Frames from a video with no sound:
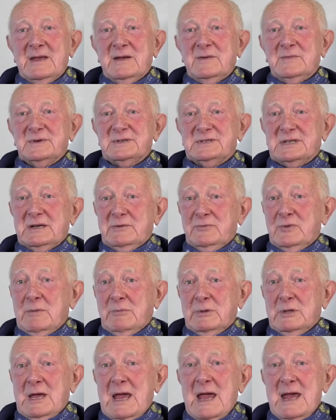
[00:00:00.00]
was at
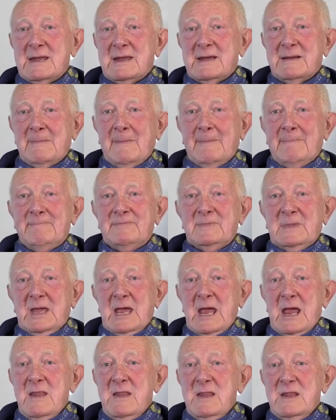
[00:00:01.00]
Ribble Head,
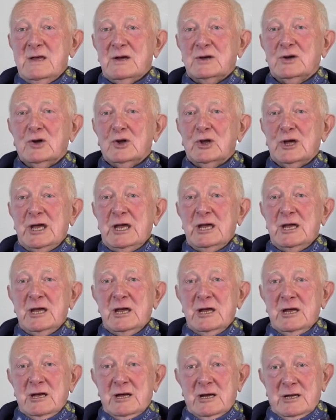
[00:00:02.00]
in the gully
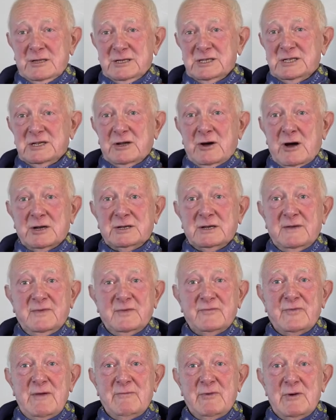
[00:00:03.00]
at the start of the
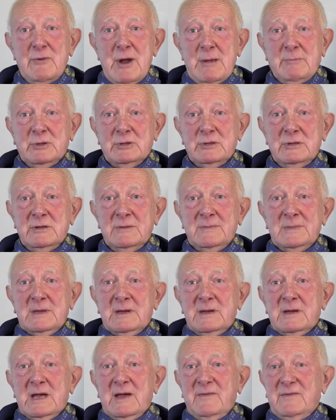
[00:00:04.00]
River Ribble.
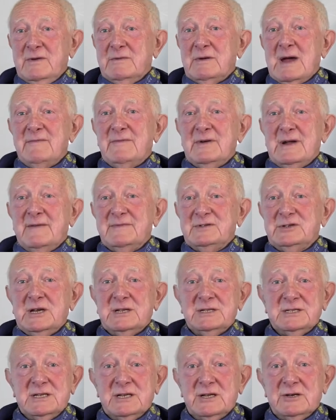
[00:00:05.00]
If you ever have a
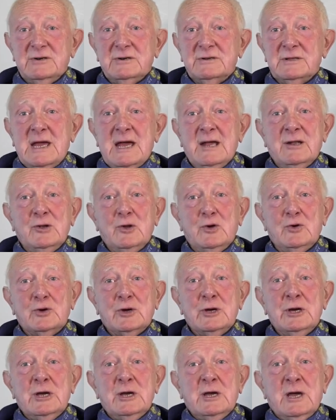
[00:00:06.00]
chance to go there and
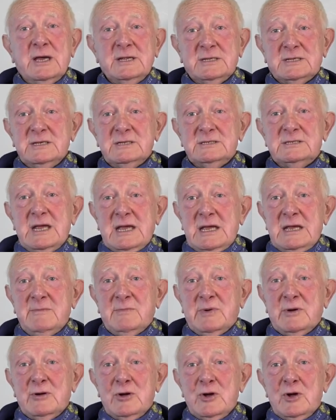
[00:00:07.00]
look, it's a
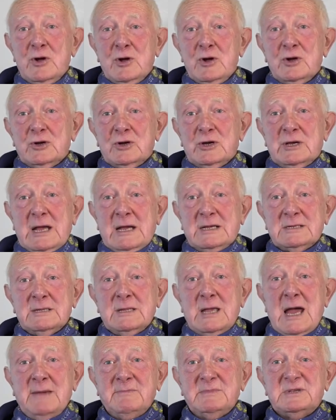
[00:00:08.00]
deep
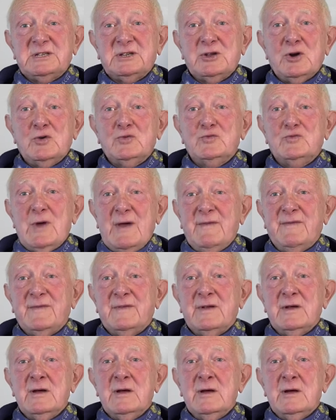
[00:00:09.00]
limestone
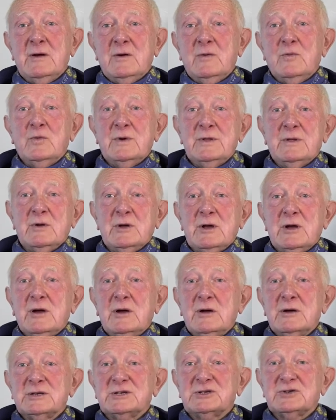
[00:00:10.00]
rift with a
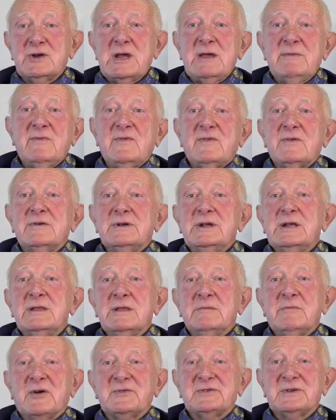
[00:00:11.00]
stream flowing in
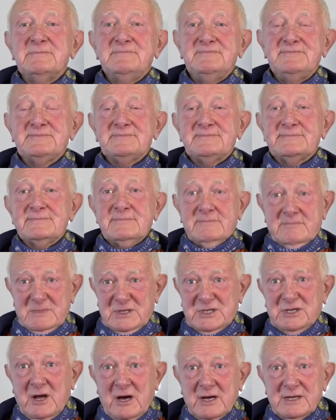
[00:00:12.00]
the bottom,
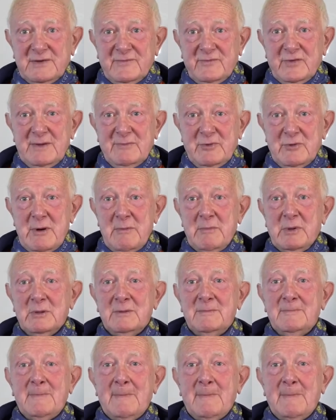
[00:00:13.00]
start of River Ribble.